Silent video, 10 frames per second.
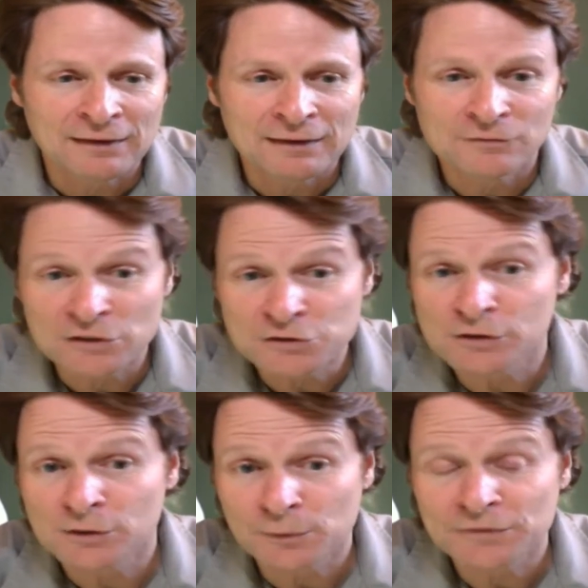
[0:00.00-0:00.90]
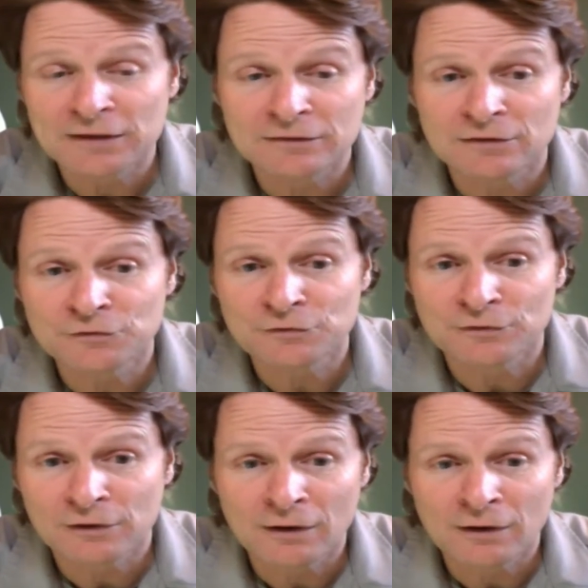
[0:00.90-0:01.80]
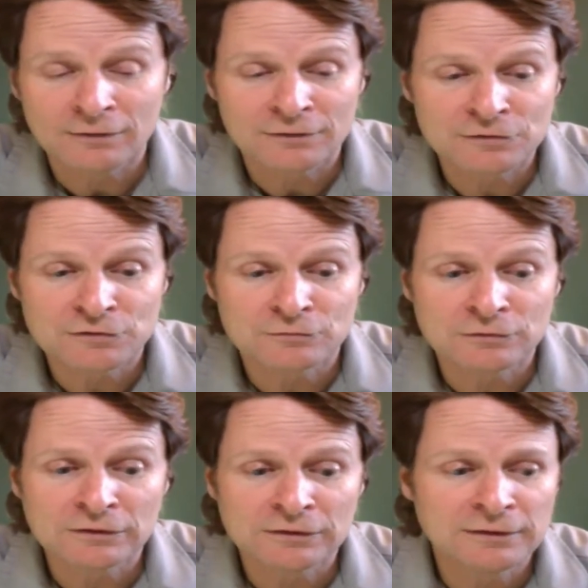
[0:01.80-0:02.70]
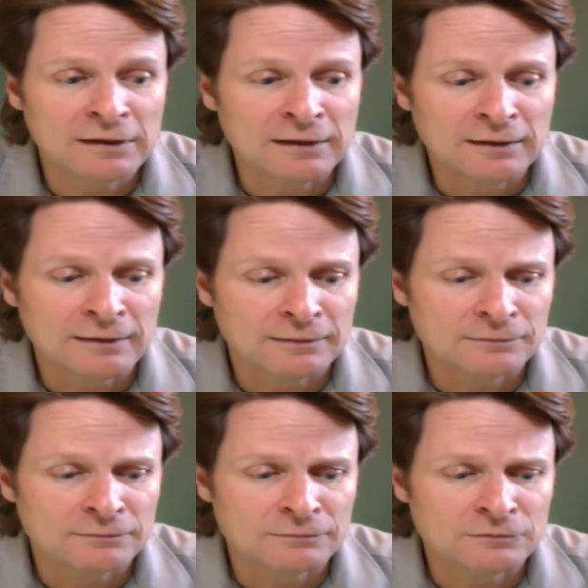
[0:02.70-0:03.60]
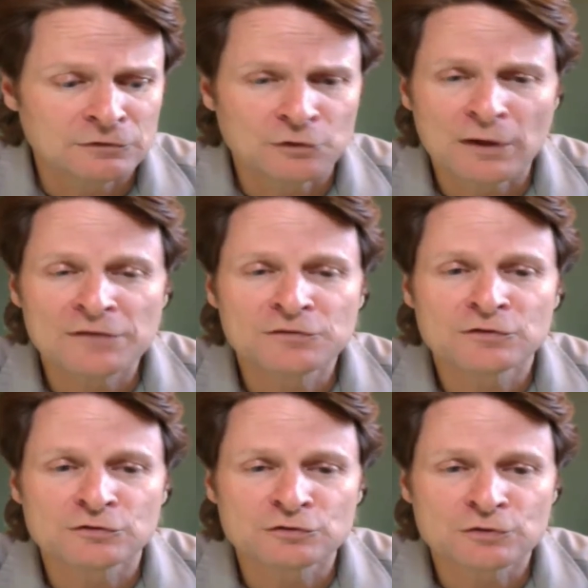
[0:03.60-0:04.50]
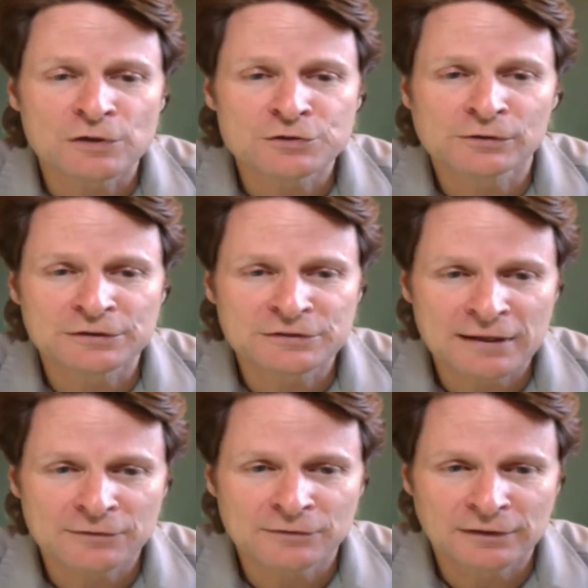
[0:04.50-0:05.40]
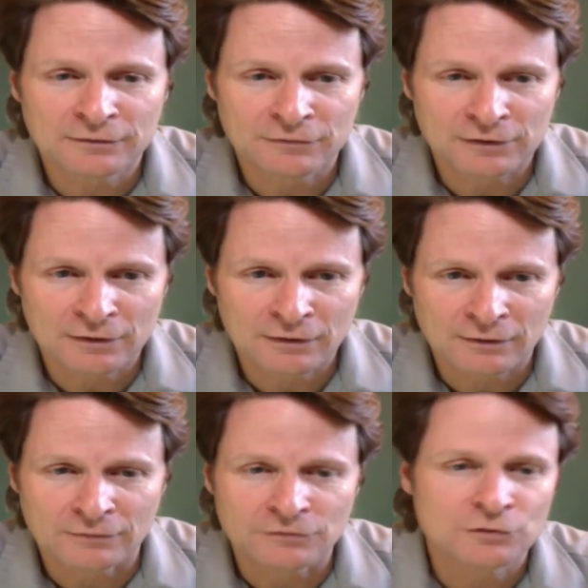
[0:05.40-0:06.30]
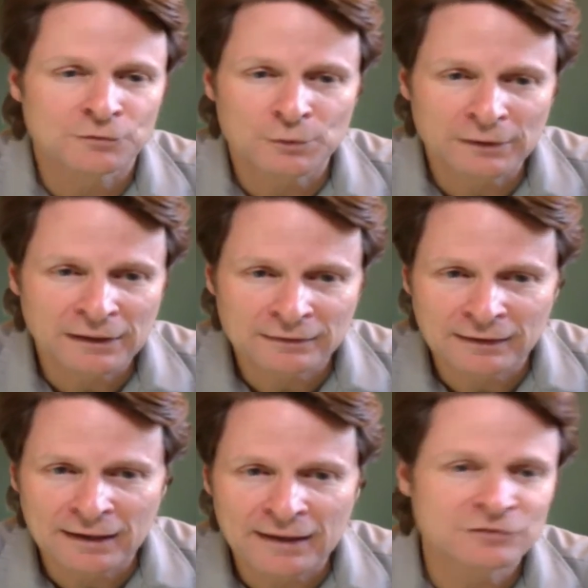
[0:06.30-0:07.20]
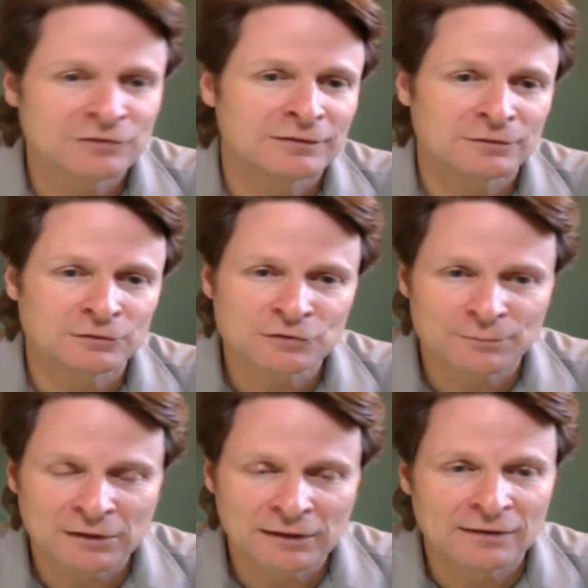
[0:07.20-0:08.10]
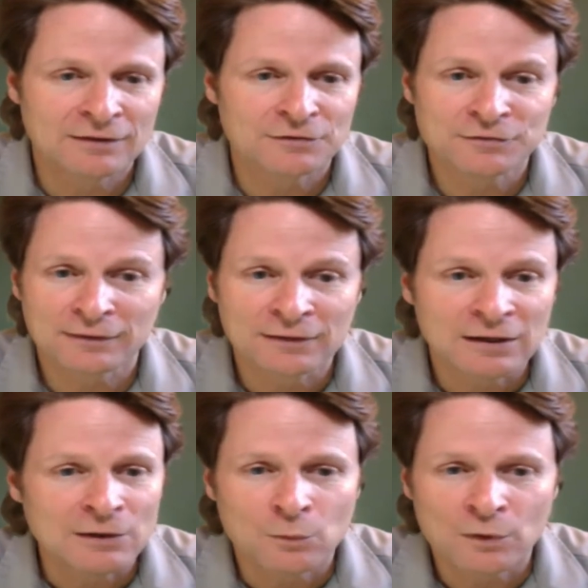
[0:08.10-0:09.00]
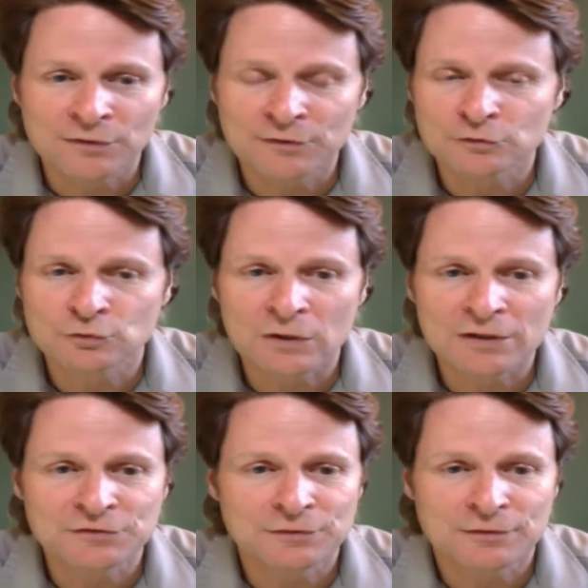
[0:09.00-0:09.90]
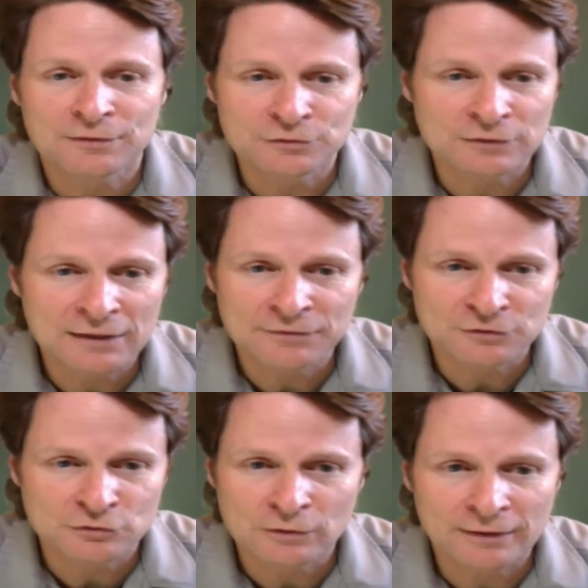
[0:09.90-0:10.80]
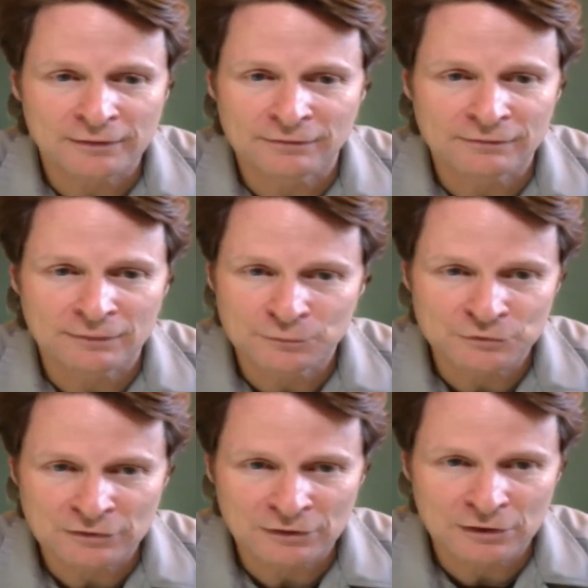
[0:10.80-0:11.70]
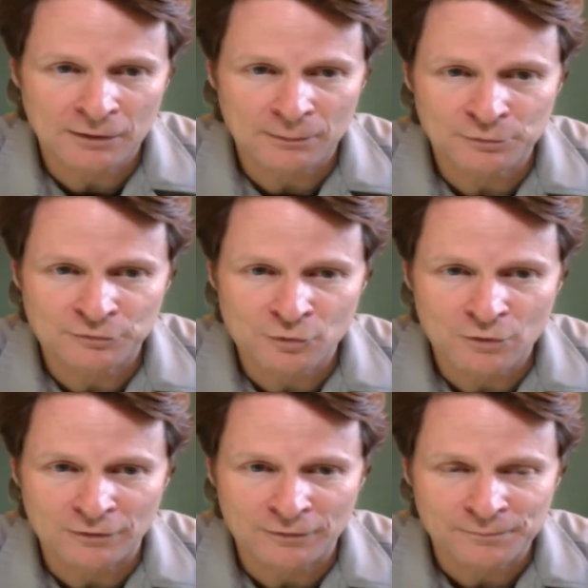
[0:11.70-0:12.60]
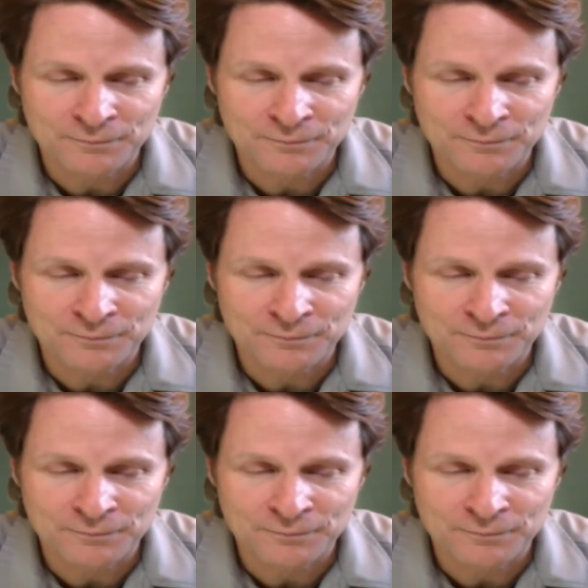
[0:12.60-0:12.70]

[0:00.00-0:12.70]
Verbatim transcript: And eventually, what that does to the car is it really uh, degrades the structural integrity of the car. So if you were to get an accident or something else, that where there's rust, there's not the strength that was in the car before.